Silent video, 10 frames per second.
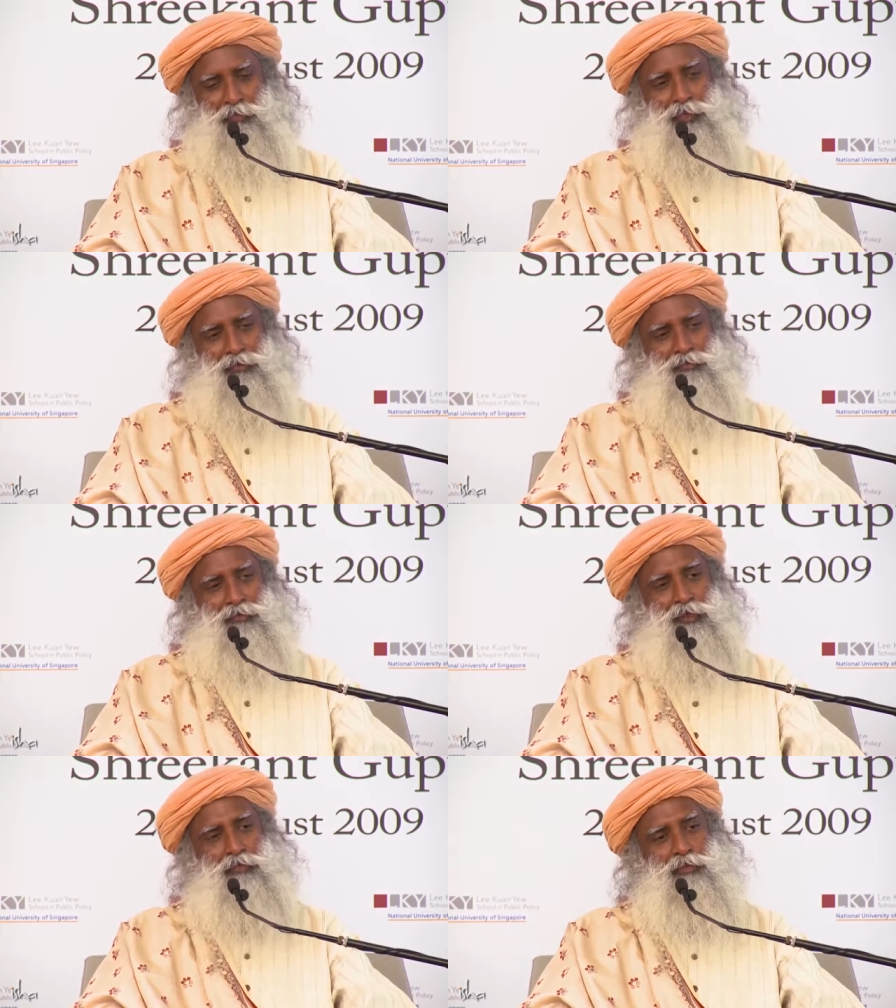
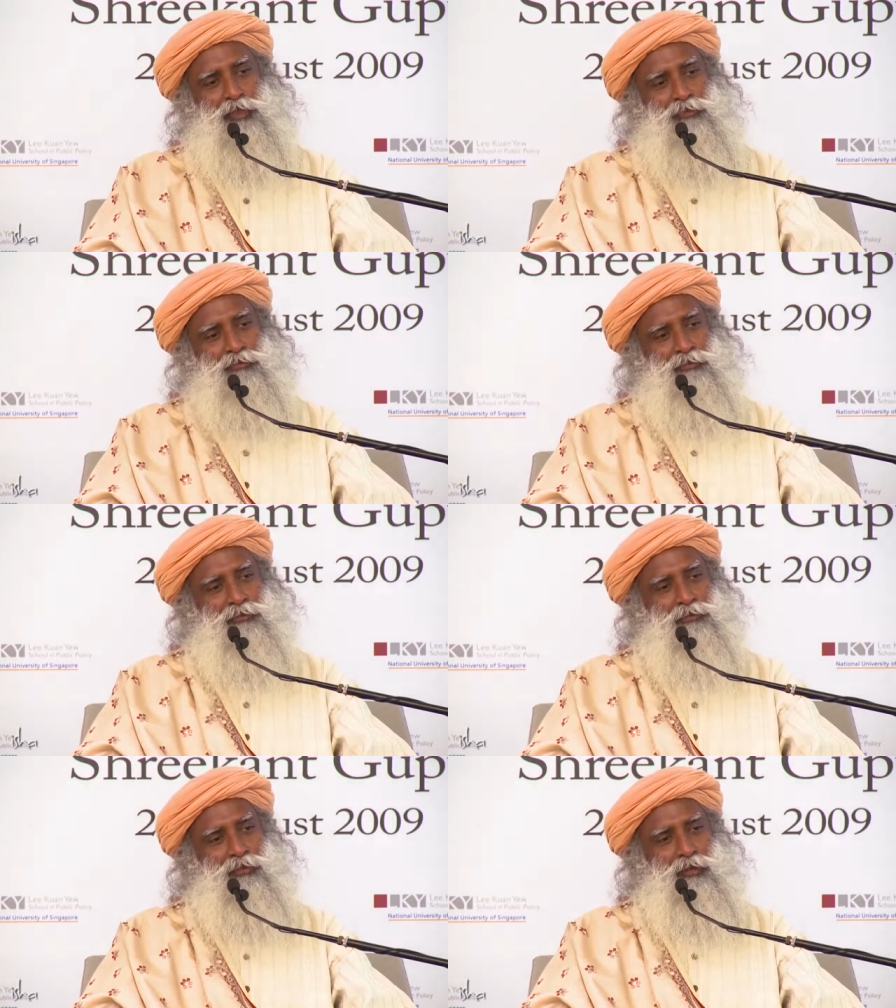peaceful and
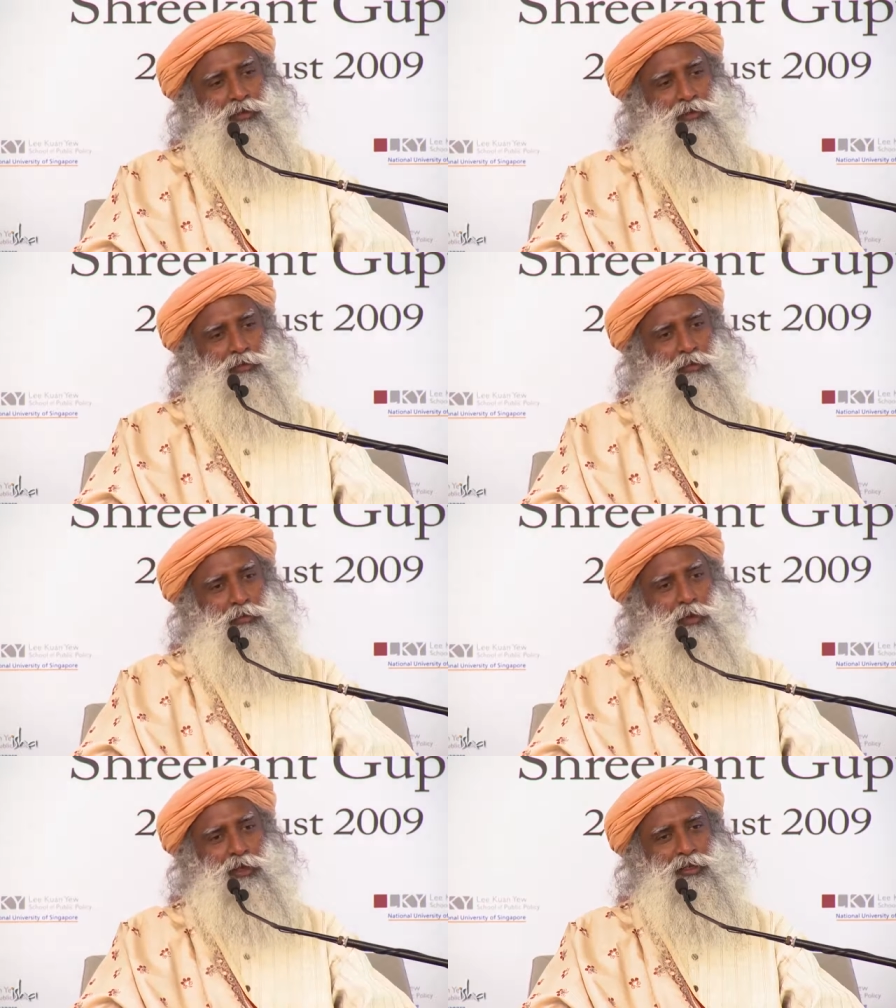blissful,
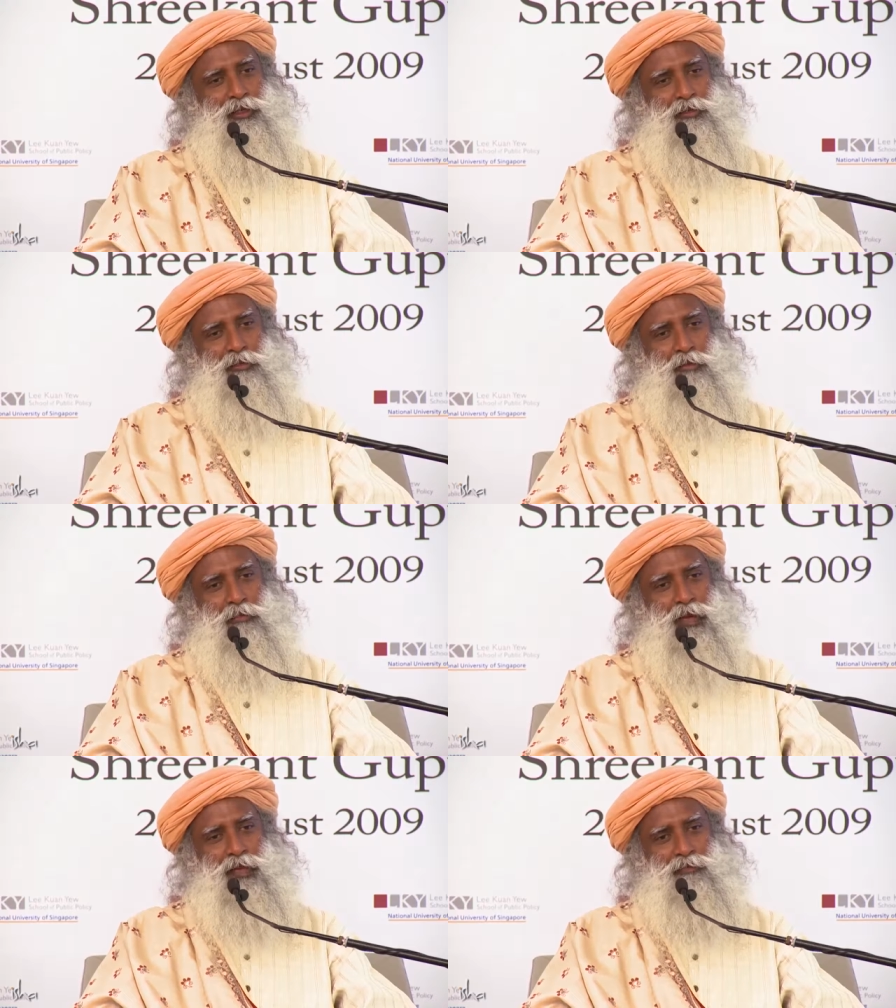your body and your
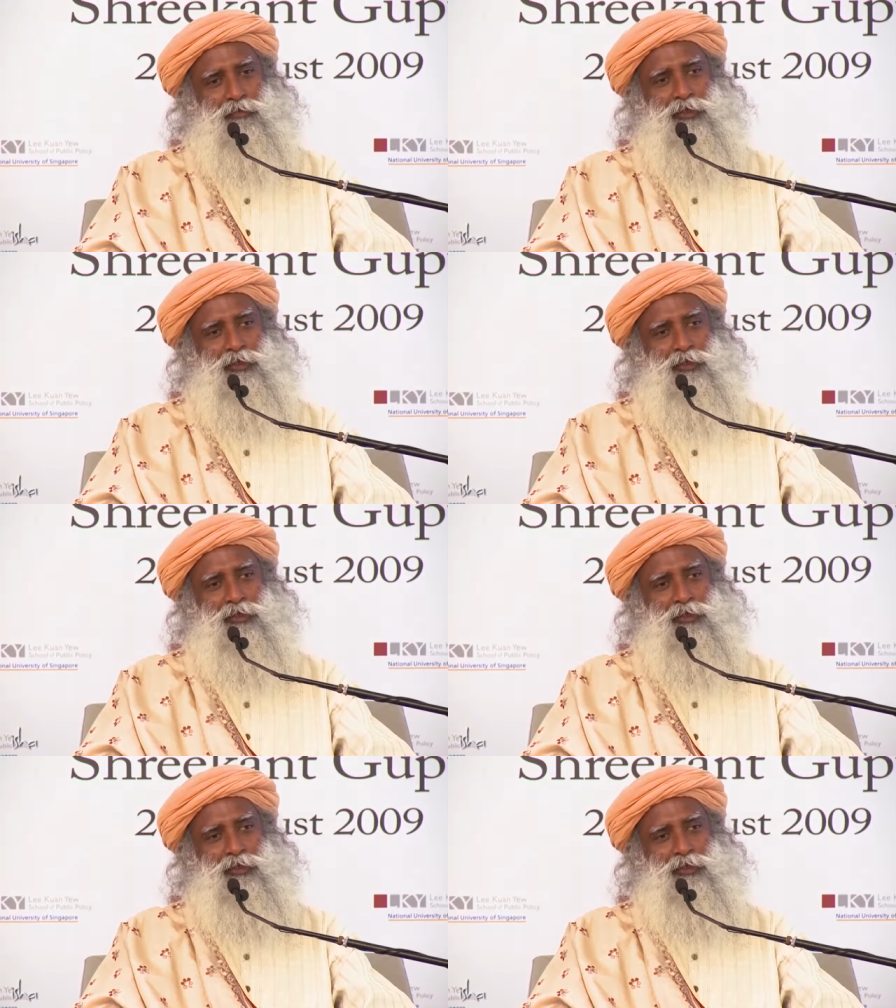mind